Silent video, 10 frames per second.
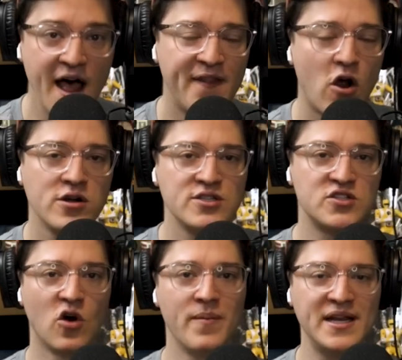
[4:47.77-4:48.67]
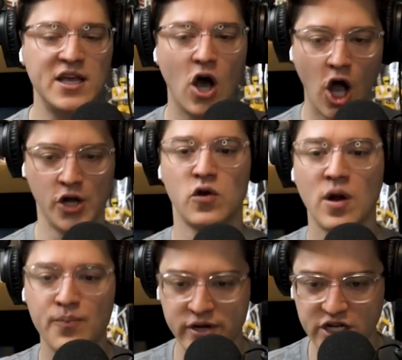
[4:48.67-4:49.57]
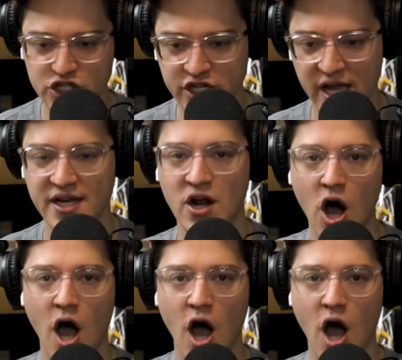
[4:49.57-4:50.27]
There are so many underappreciated,